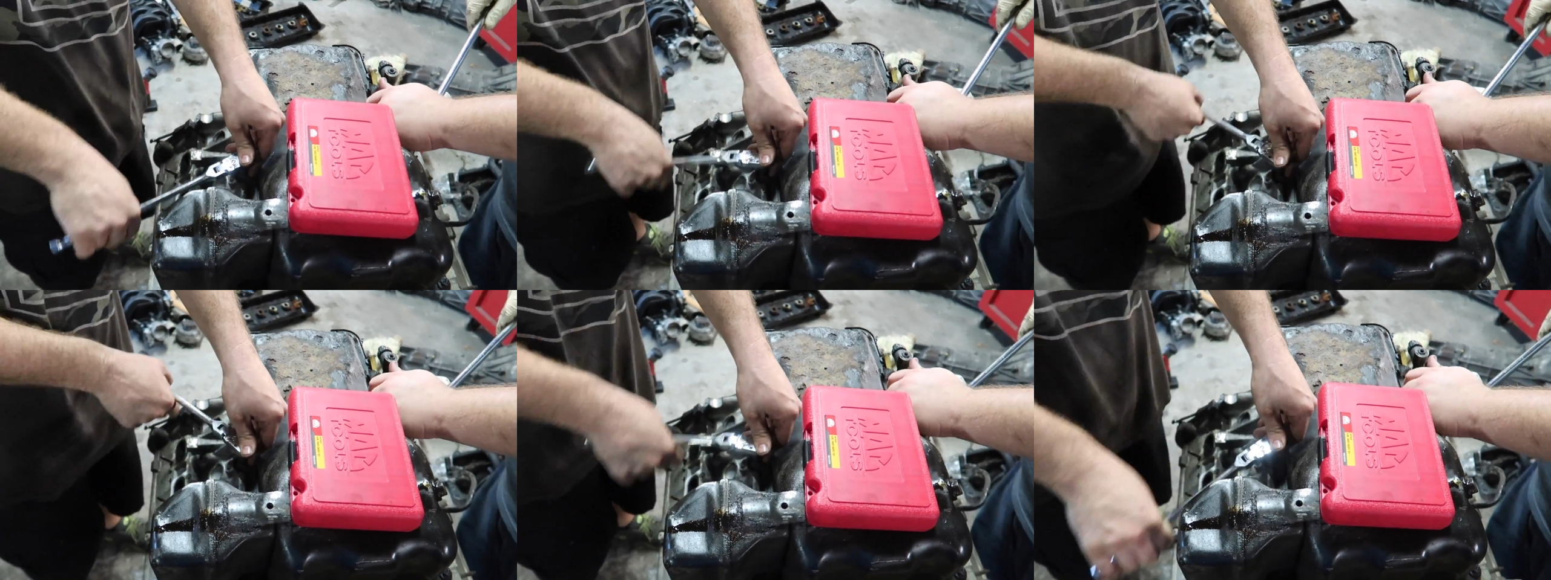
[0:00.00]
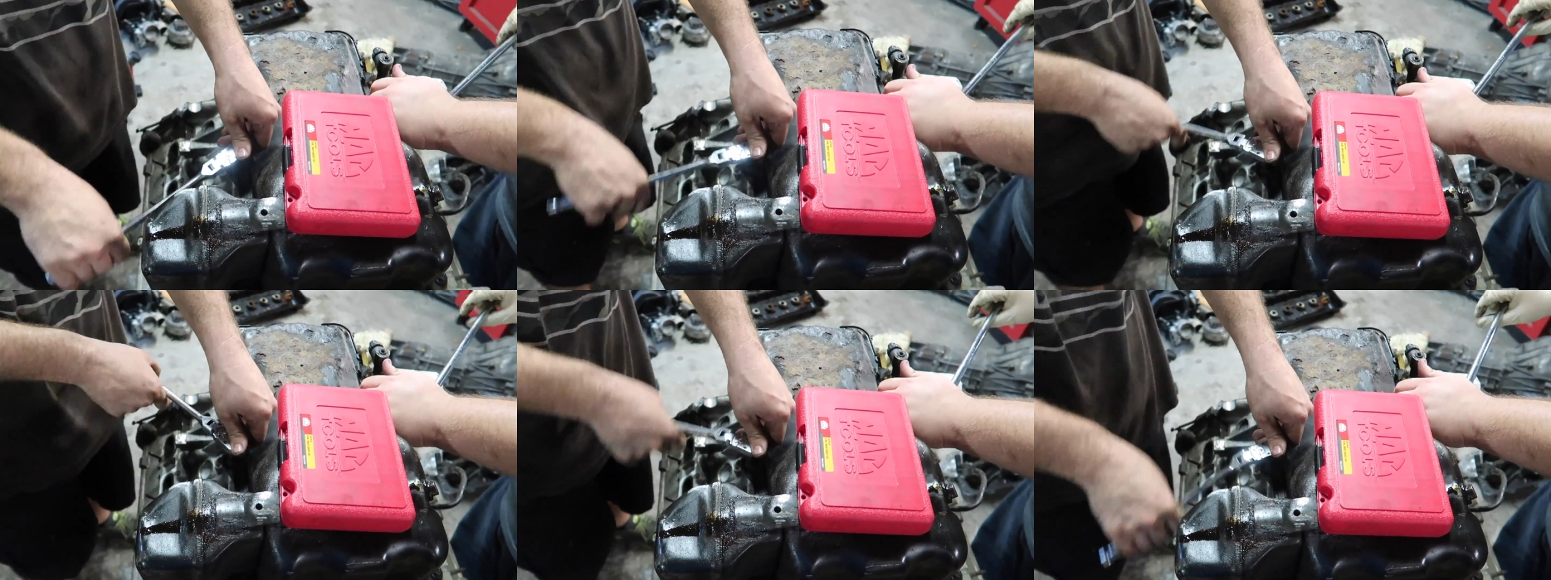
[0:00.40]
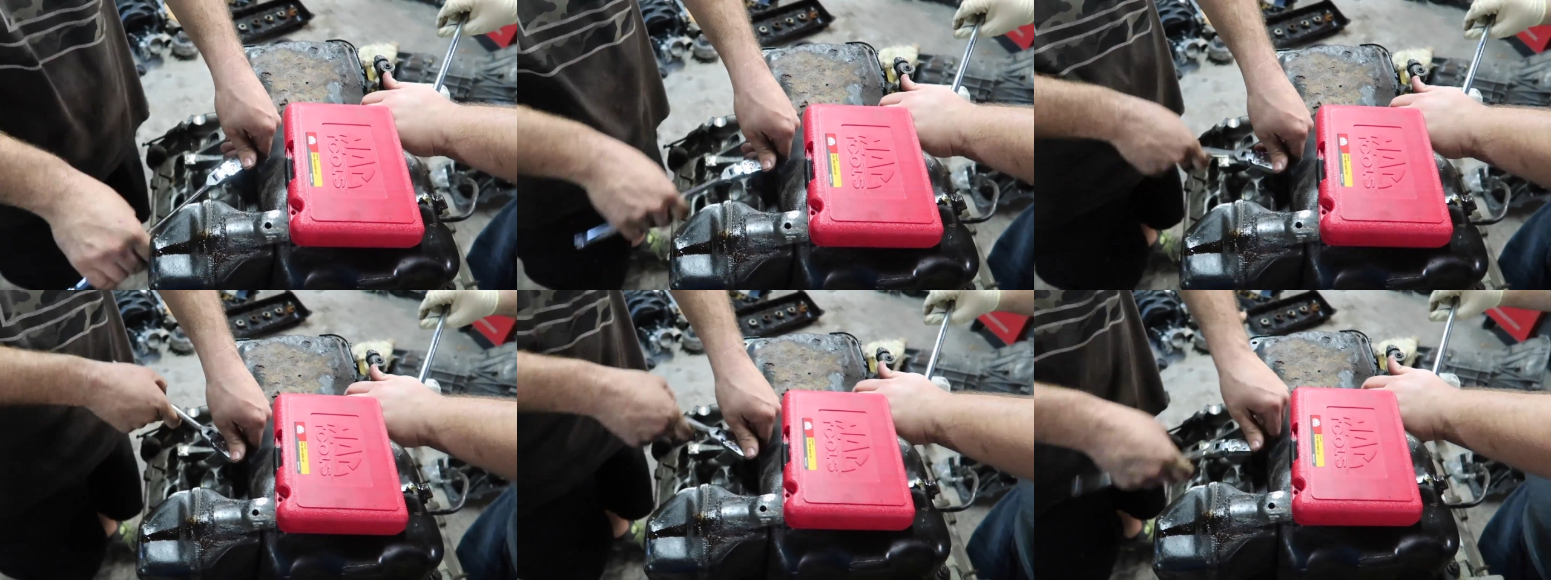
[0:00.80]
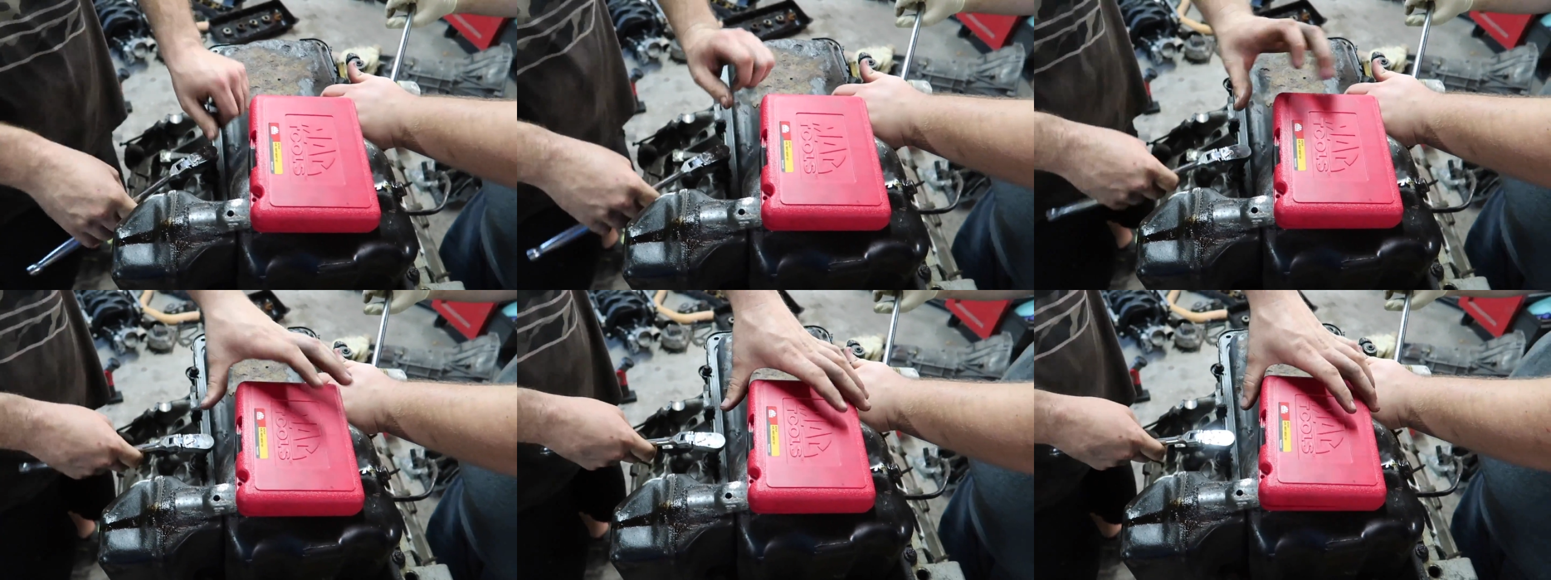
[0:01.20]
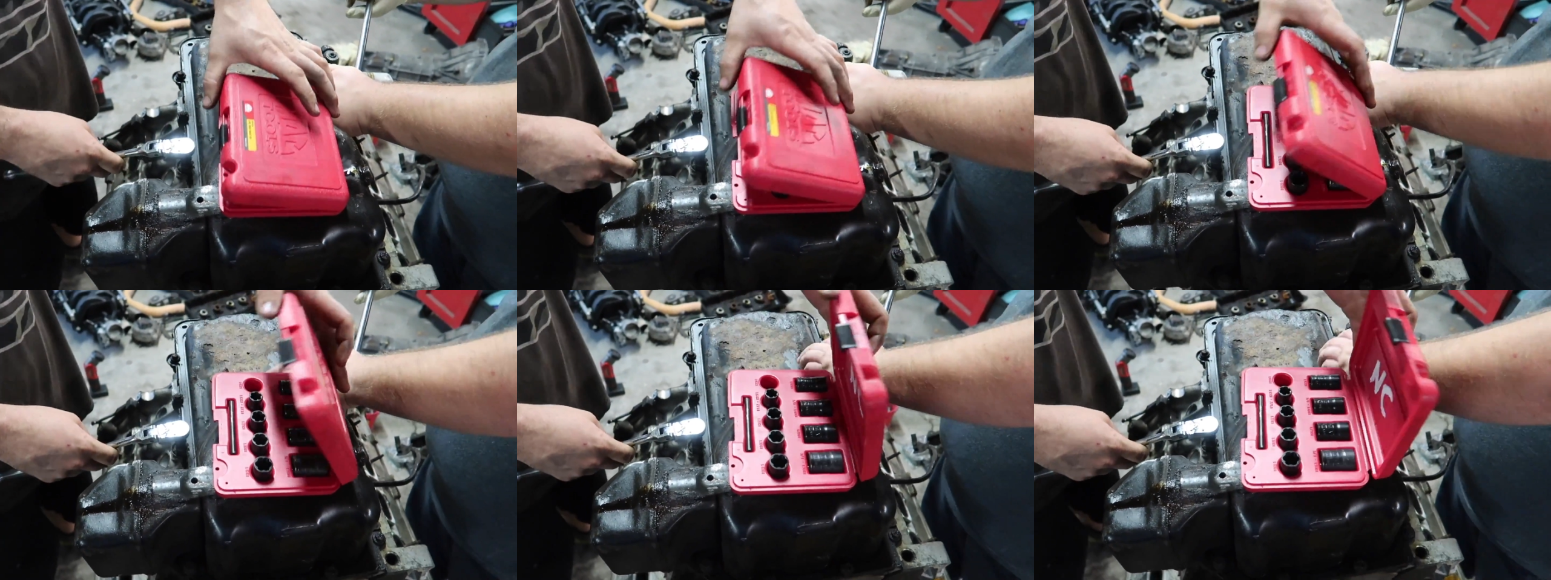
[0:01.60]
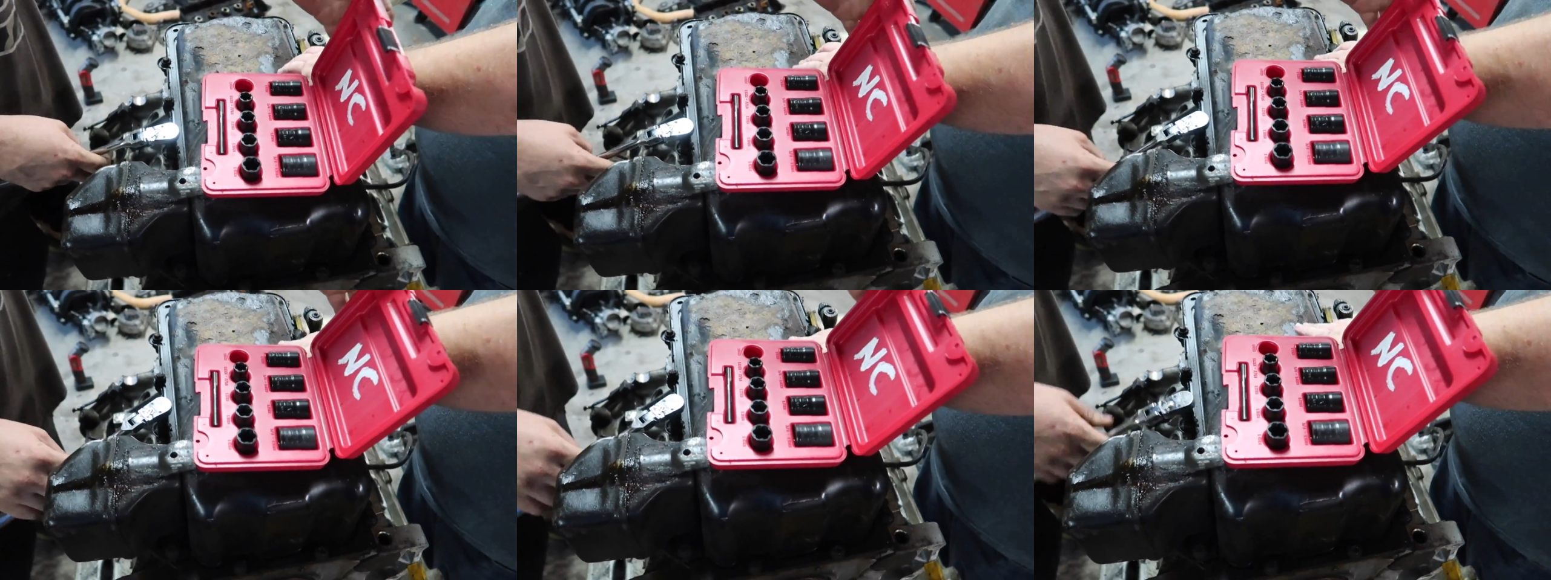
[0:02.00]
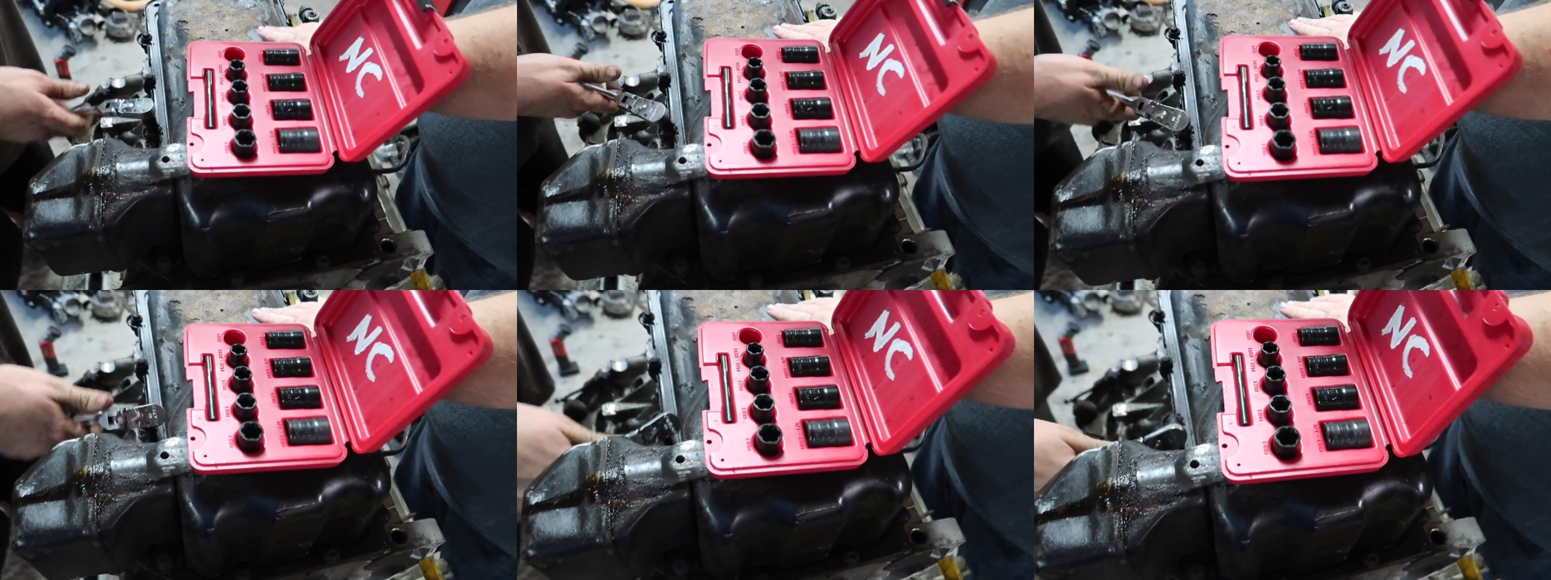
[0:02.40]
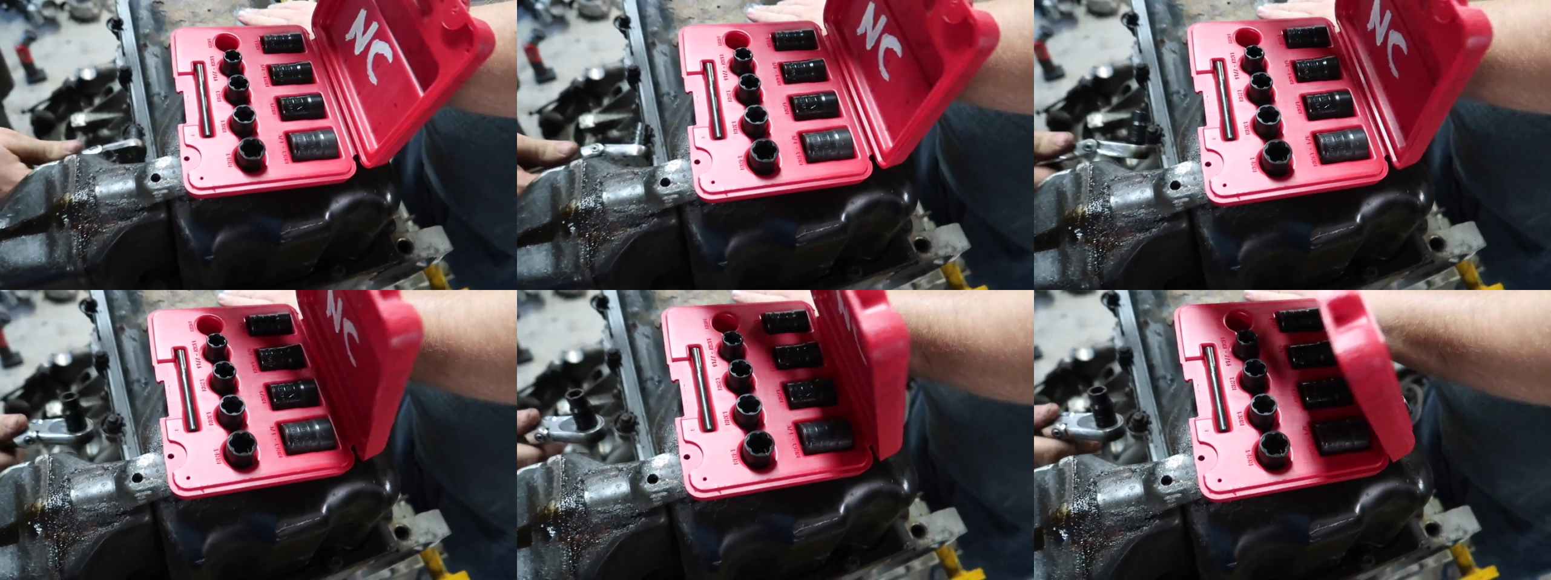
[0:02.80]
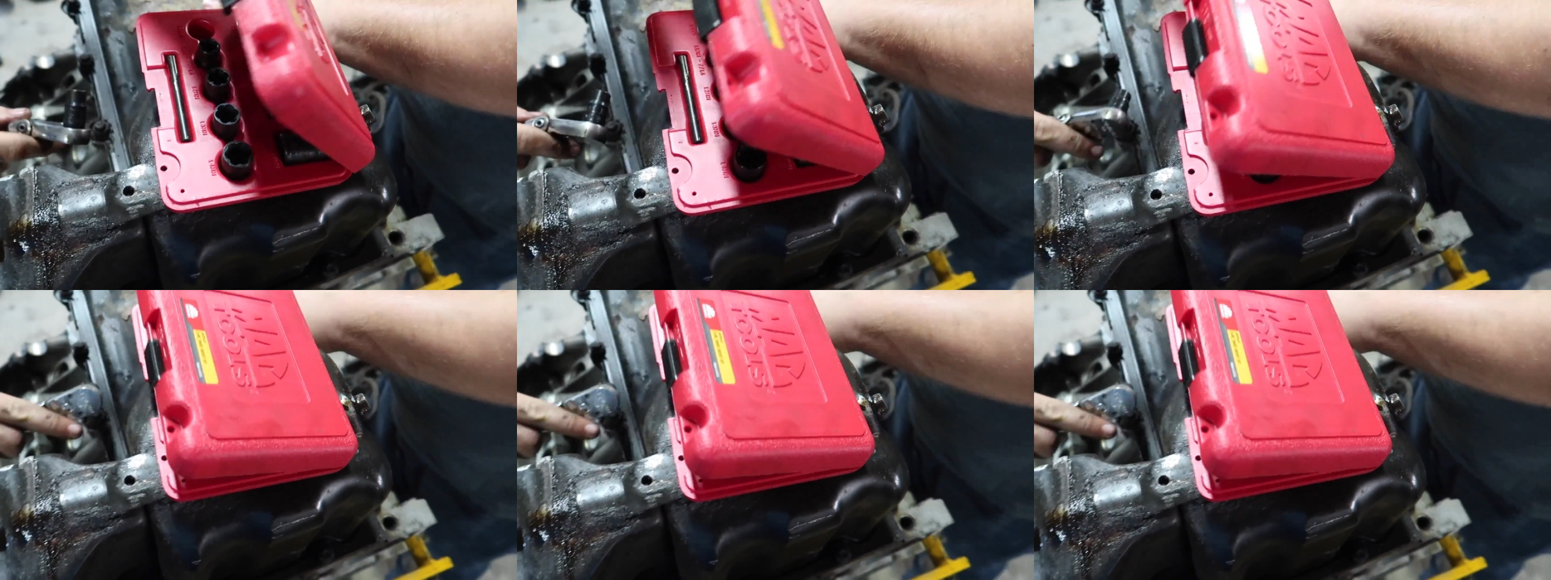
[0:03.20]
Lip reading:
(no speaker visible)